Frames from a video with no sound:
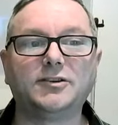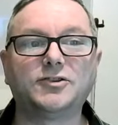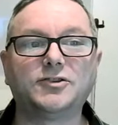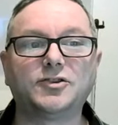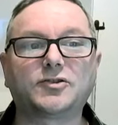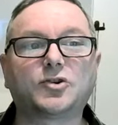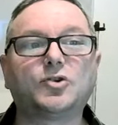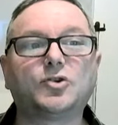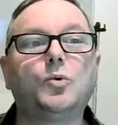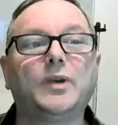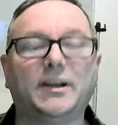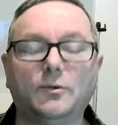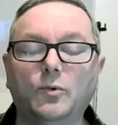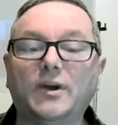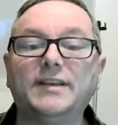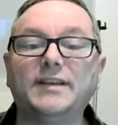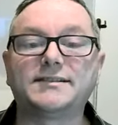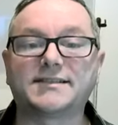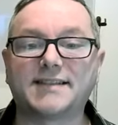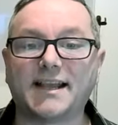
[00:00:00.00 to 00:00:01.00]
do quick
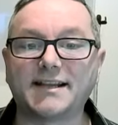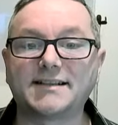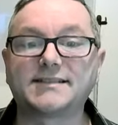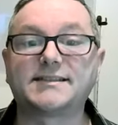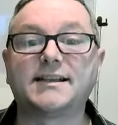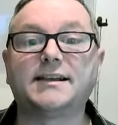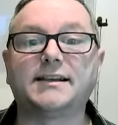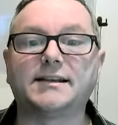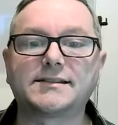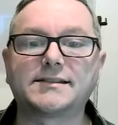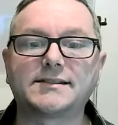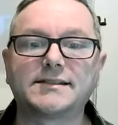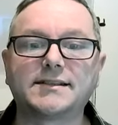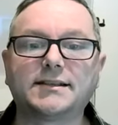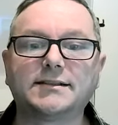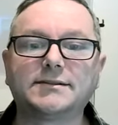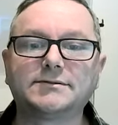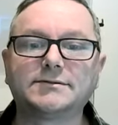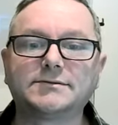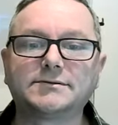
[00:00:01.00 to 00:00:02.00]
wins exist?